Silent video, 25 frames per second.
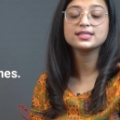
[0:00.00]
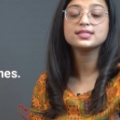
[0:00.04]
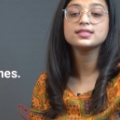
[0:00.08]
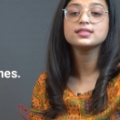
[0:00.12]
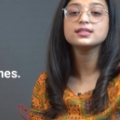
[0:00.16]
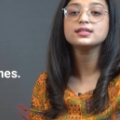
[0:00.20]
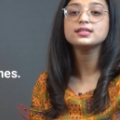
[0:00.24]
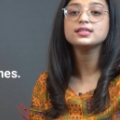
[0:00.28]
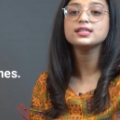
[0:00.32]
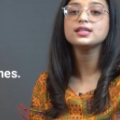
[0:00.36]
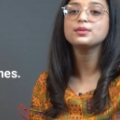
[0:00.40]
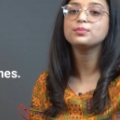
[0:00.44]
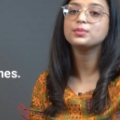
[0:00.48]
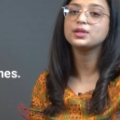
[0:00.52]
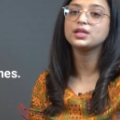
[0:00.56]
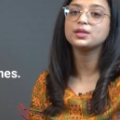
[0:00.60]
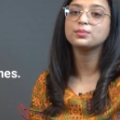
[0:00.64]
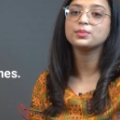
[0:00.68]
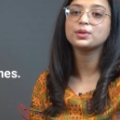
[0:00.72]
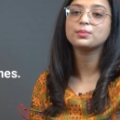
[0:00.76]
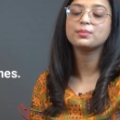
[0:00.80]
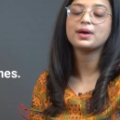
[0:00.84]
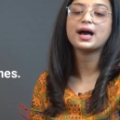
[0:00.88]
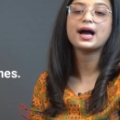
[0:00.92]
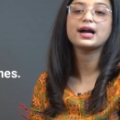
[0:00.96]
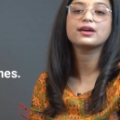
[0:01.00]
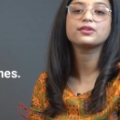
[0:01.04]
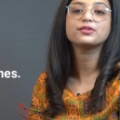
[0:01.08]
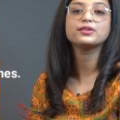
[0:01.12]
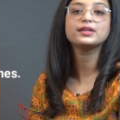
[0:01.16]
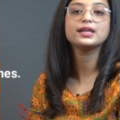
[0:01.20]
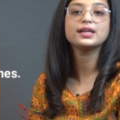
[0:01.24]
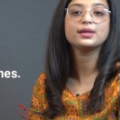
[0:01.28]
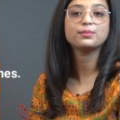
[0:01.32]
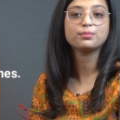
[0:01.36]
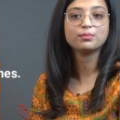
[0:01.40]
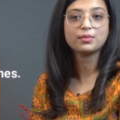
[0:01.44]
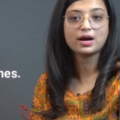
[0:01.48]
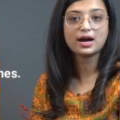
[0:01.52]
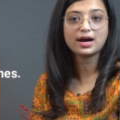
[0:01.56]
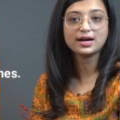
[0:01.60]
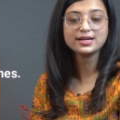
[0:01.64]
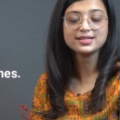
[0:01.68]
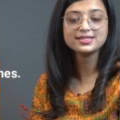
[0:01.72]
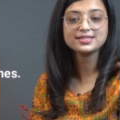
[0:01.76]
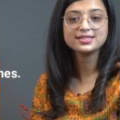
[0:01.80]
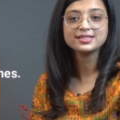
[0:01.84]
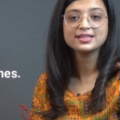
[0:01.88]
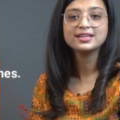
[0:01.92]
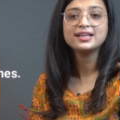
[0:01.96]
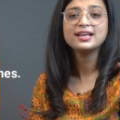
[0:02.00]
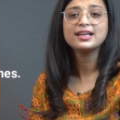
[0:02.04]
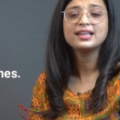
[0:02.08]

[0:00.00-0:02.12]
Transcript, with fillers: certain minimum aggregate marks